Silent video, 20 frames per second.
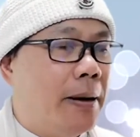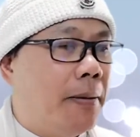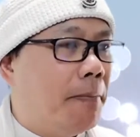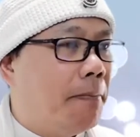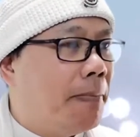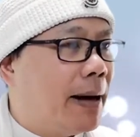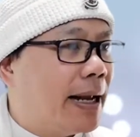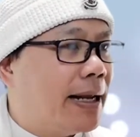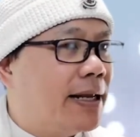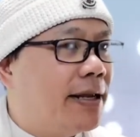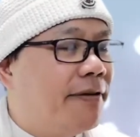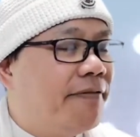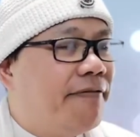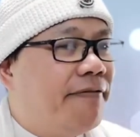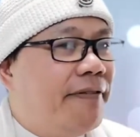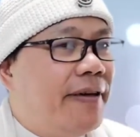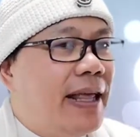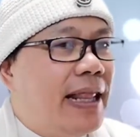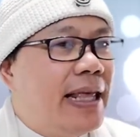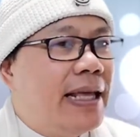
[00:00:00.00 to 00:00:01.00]
But the
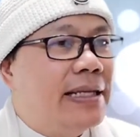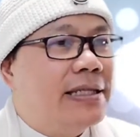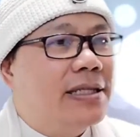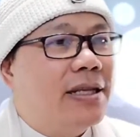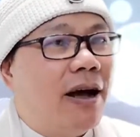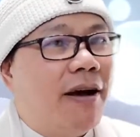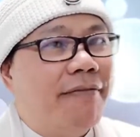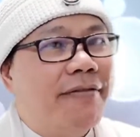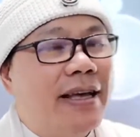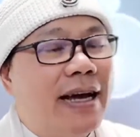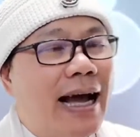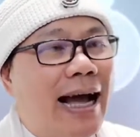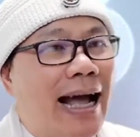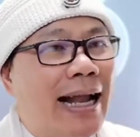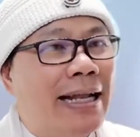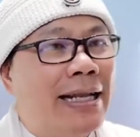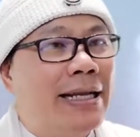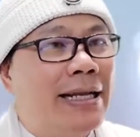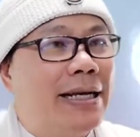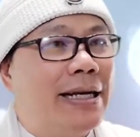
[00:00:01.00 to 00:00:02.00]
feelings of the
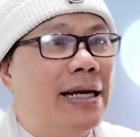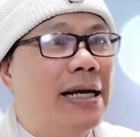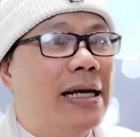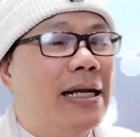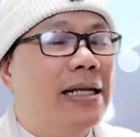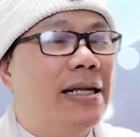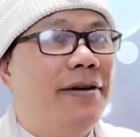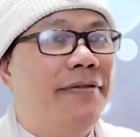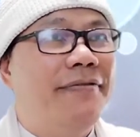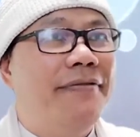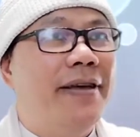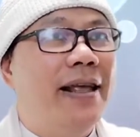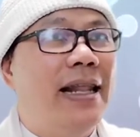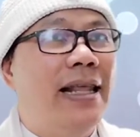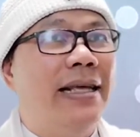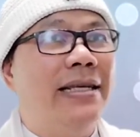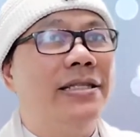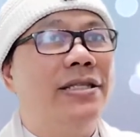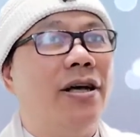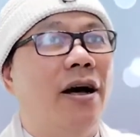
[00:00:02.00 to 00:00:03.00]
hunter, the
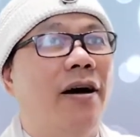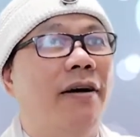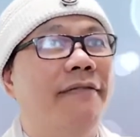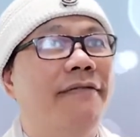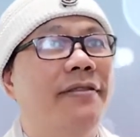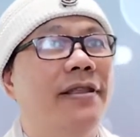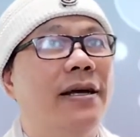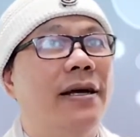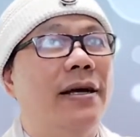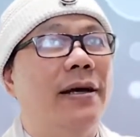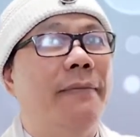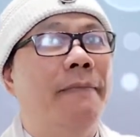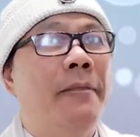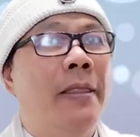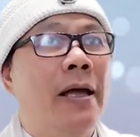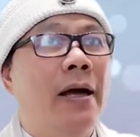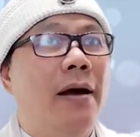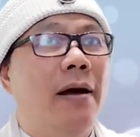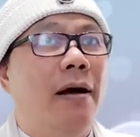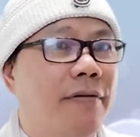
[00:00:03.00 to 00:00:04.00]
feelings of
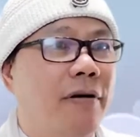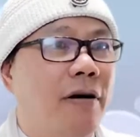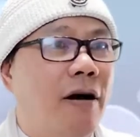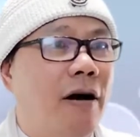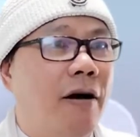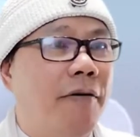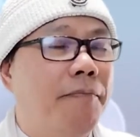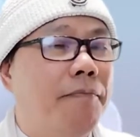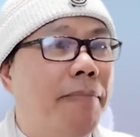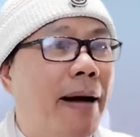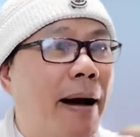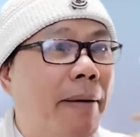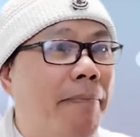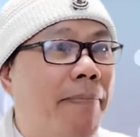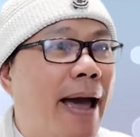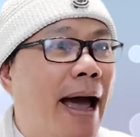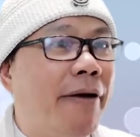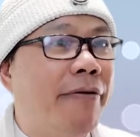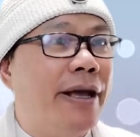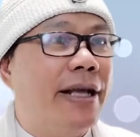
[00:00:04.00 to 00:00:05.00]

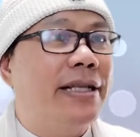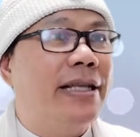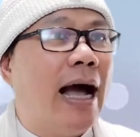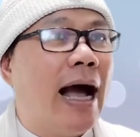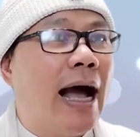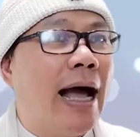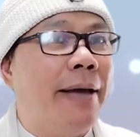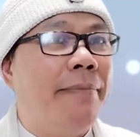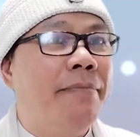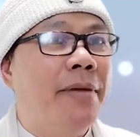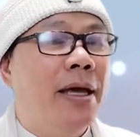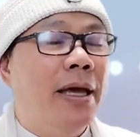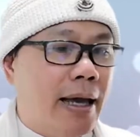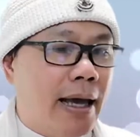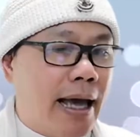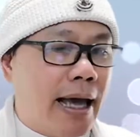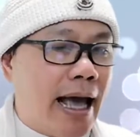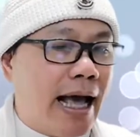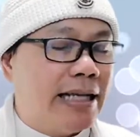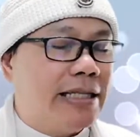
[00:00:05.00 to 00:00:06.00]
barbaric time
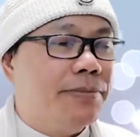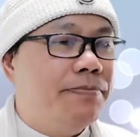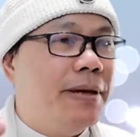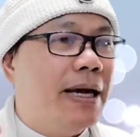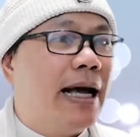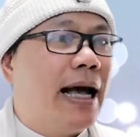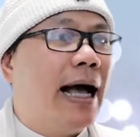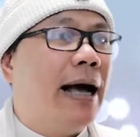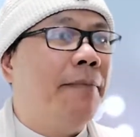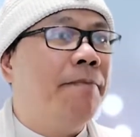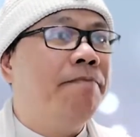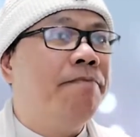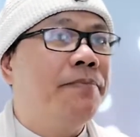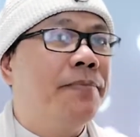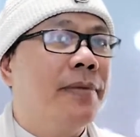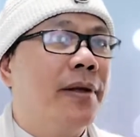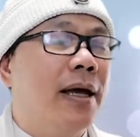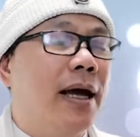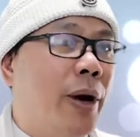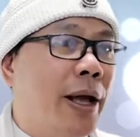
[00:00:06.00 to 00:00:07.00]
has become
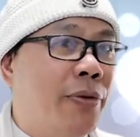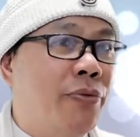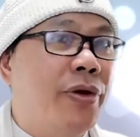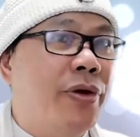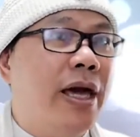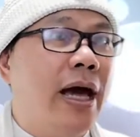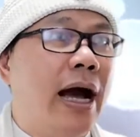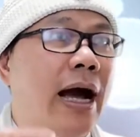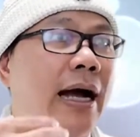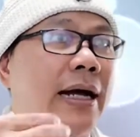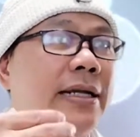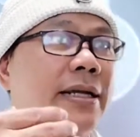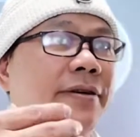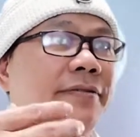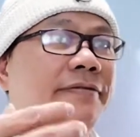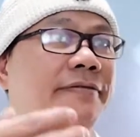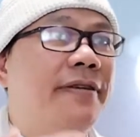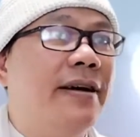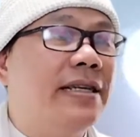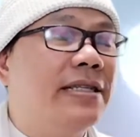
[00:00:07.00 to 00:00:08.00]
when we are the
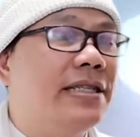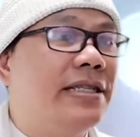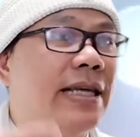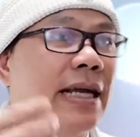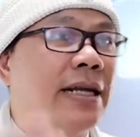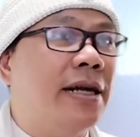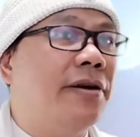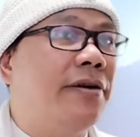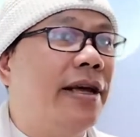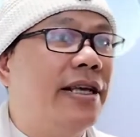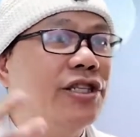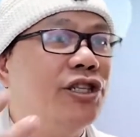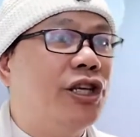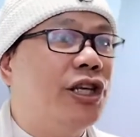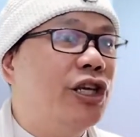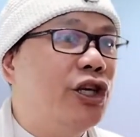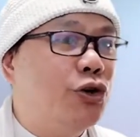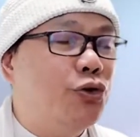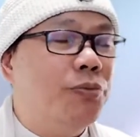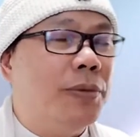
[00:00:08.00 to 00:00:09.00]
first
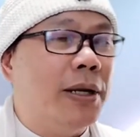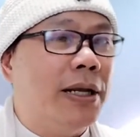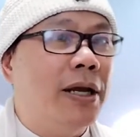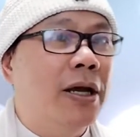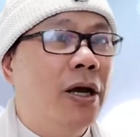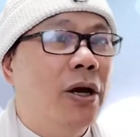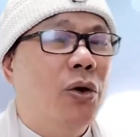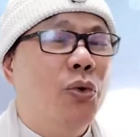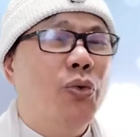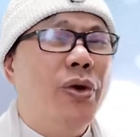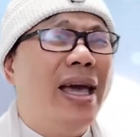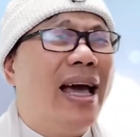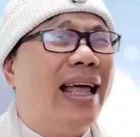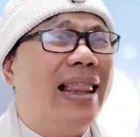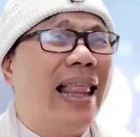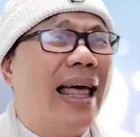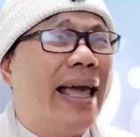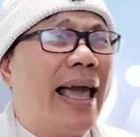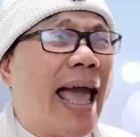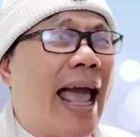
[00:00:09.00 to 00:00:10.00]
generation human. We are
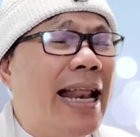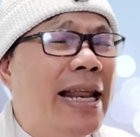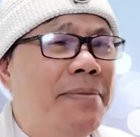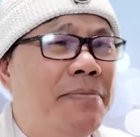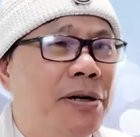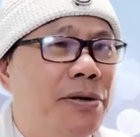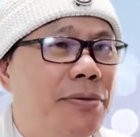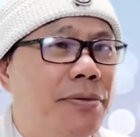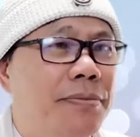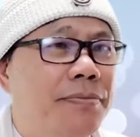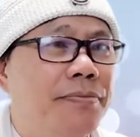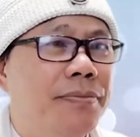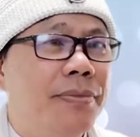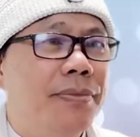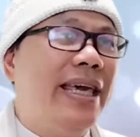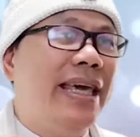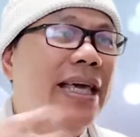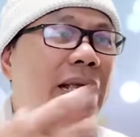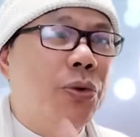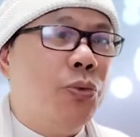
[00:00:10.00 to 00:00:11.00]
like animal,
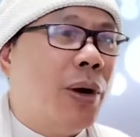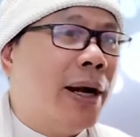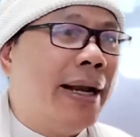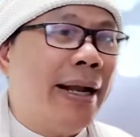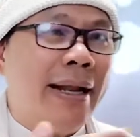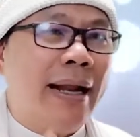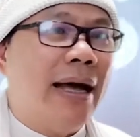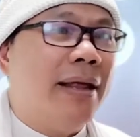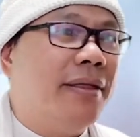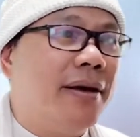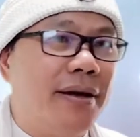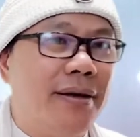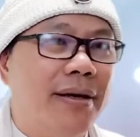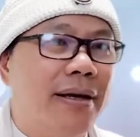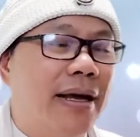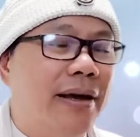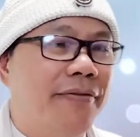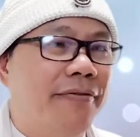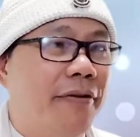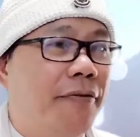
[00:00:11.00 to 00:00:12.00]
eat one another
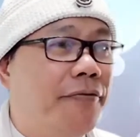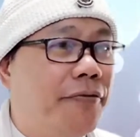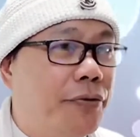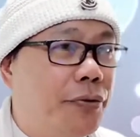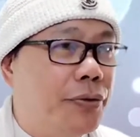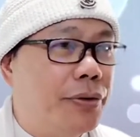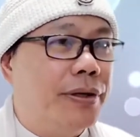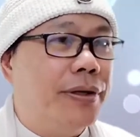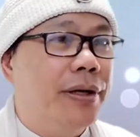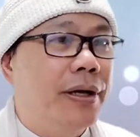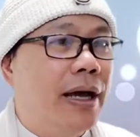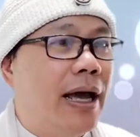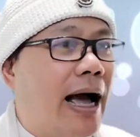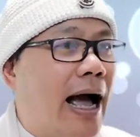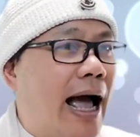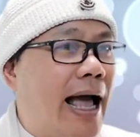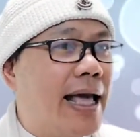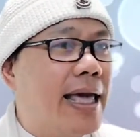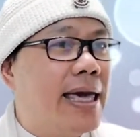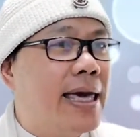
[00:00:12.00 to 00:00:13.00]
for food.
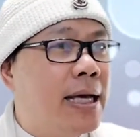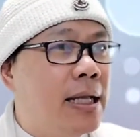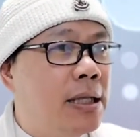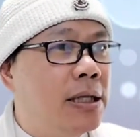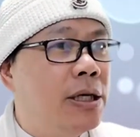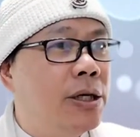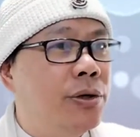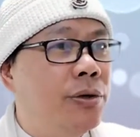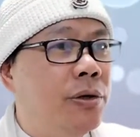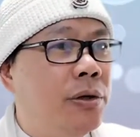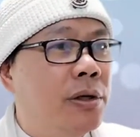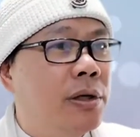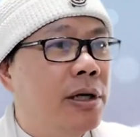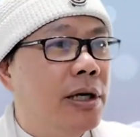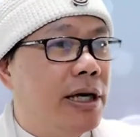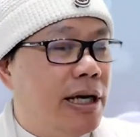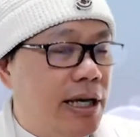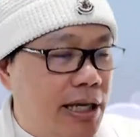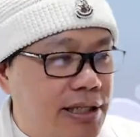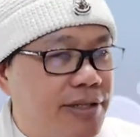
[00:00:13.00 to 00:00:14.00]
I kill you
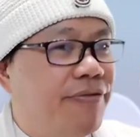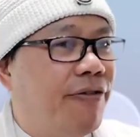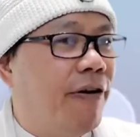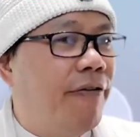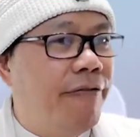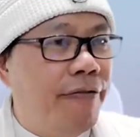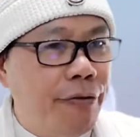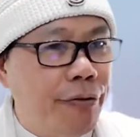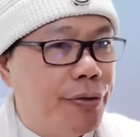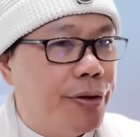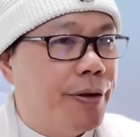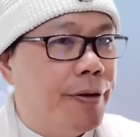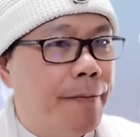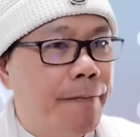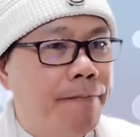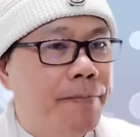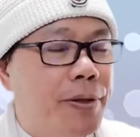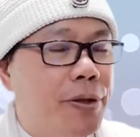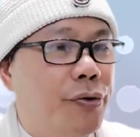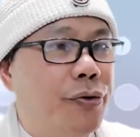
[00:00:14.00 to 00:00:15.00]
is for food.
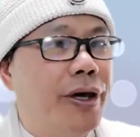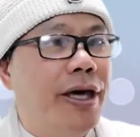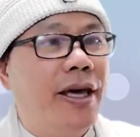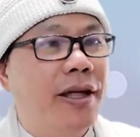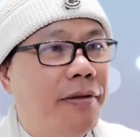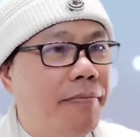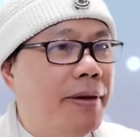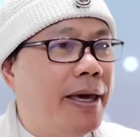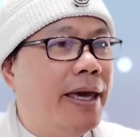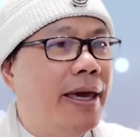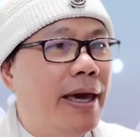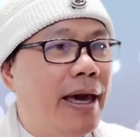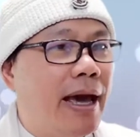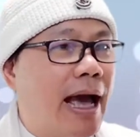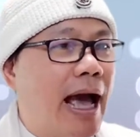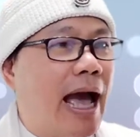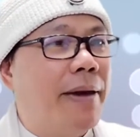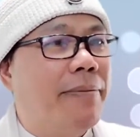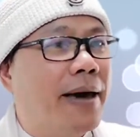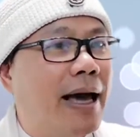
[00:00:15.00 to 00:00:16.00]
You kill me,
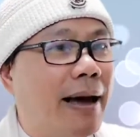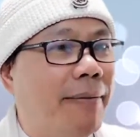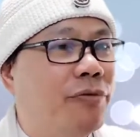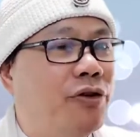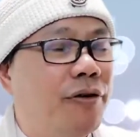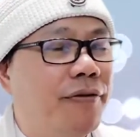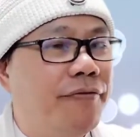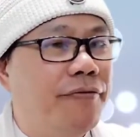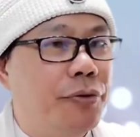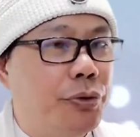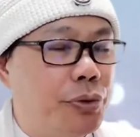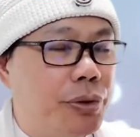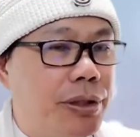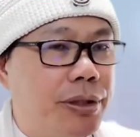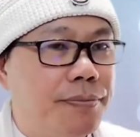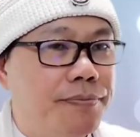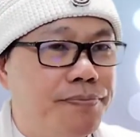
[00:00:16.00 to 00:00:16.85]
I become your food.